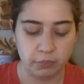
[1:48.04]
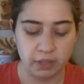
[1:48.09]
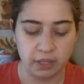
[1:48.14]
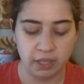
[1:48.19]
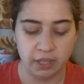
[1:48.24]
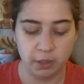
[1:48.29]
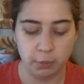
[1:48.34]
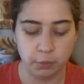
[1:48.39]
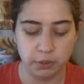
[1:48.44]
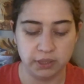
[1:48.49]

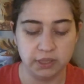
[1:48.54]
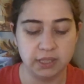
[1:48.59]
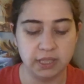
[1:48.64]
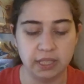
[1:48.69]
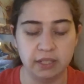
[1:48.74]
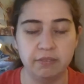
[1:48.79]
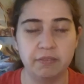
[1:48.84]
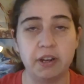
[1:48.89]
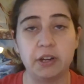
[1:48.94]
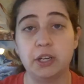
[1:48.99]
He was
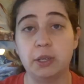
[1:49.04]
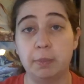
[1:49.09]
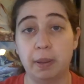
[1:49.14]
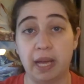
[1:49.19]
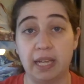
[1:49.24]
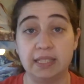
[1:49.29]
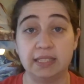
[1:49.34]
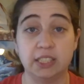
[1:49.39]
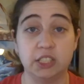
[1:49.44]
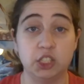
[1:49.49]
in a very
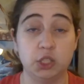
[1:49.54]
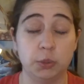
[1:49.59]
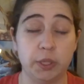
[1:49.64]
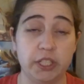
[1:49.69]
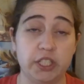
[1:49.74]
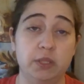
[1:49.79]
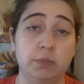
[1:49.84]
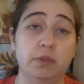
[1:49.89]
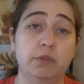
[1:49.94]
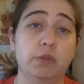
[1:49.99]
bad
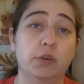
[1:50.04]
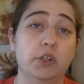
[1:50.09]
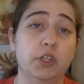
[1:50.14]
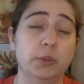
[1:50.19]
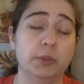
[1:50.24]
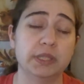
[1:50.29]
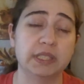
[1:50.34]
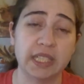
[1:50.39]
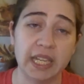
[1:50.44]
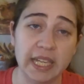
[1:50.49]
situation before
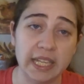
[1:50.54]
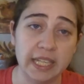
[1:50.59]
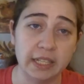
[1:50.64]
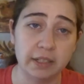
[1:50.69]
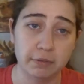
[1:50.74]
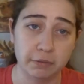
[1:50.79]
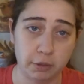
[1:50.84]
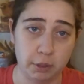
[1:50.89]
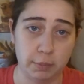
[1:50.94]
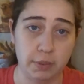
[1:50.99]
he was
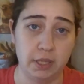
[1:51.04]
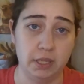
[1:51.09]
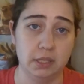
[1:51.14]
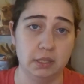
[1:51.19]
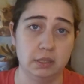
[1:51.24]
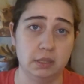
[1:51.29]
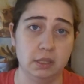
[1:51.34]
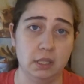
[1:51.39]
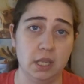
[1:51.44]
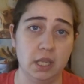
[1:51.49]
taken from
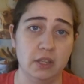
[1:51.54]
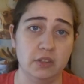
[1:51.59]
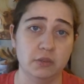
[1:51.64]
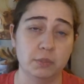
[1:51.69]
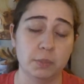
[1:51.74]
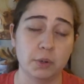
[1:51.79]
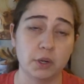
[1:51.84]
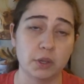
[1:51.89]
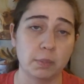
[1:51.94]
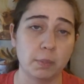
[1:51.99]
his
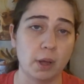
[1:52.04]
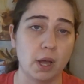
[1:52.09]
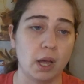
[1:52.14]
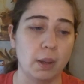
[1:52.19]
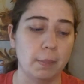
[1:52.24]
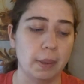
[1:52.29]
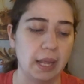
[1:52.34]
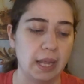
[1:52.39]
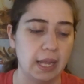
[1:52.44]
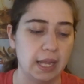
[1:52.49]
birth
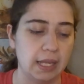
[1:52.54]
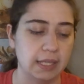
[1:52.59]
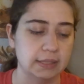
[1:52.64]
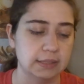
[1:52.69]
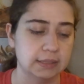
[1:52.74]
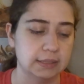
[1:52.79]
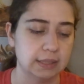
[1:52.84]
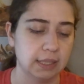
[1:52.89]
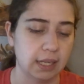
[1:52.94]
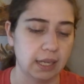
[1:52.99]
mom,
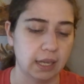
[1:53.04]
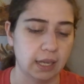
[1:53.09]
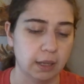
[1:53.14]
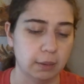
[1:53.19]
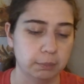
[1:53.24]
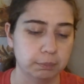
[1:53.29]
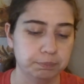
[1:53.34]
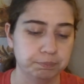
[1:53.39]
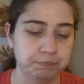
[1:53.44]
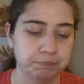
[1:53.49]
and
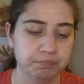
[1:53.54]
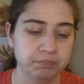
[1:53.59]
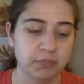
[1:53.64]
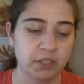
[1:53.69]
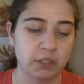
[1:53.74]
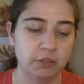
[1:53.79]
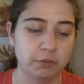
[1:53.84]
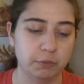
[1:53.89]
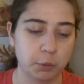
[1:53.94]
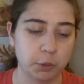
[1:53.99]

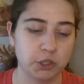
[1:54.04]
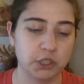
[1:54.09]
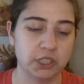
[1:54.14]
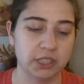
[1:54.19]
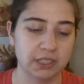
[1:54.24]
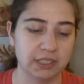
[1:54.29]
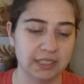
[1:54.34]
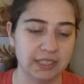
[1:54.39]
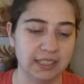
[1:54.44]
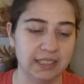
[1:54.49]

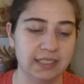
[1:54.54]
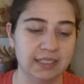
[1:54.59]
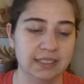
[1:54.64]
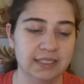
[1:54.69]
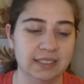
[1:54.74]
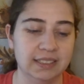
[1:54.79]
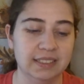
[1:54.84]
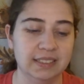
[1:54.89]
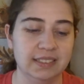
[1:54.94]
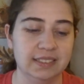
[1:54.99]
unfortunately,
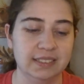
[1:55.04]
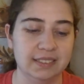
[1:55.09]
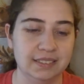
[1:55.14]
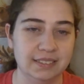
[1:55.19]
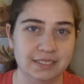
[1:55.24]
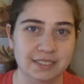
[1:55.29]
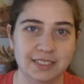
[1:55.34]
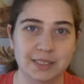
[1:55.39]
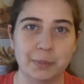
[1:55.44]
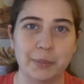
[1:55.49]

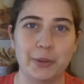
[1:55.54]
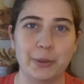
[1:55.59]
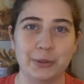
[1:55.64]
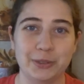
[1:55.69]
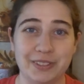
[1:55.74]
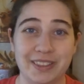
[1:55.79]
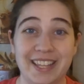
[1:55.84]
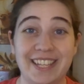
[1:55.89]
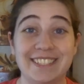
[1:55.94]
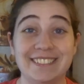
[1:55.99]
some of
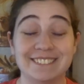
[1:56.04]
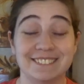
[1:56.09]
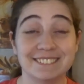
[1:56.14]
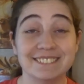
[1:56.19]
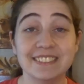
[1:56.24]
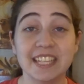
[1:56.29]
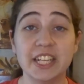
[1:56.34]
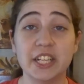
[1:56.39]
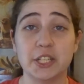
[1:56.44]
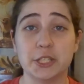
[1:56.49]
those things
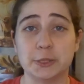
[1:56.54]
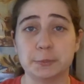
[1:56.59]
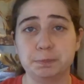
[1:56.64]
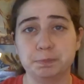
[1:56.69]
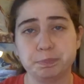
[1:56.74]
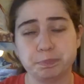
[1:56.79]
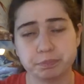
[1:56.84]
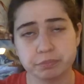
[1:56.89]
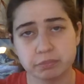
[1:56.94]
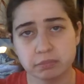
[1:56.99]
lingered
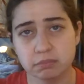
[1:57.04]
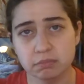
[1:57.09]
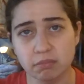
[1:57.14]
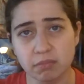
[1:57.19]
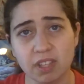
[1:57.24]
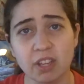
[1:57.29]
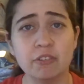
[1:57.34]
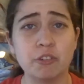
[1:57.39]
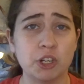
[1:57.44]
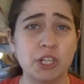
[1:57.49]

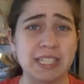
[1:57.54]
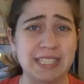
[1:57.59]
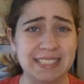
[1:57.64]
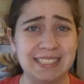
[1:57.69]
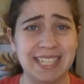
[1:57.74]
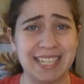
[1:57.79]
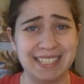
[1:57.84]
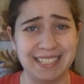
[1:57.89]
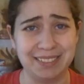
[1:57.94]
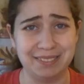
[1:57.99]
for an
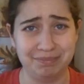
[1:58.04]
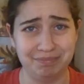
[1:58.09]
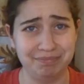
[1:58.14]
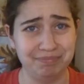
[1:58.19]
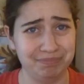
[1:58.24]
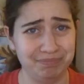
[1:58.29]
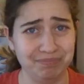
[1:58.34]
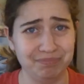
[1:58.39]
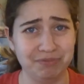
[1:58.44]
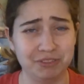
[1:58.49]
extended,
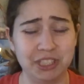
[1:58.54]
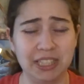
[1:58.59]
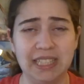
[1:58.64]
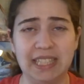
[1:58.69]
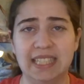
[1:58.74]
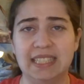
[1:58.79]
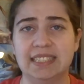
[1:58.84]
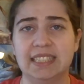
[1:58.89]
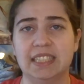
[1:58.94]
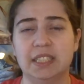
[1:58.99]

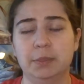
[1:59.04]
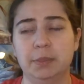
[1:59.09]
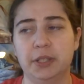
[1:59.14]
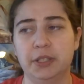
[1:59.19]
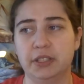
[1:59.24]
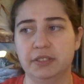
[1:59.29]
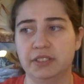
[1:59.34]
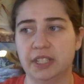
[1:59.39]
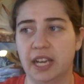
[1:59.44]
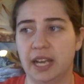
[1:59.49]
really extended
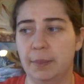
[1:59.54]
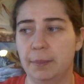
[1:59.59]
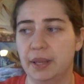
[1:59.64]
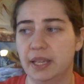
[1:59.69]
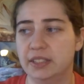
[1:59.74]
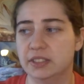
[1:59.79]
period of time.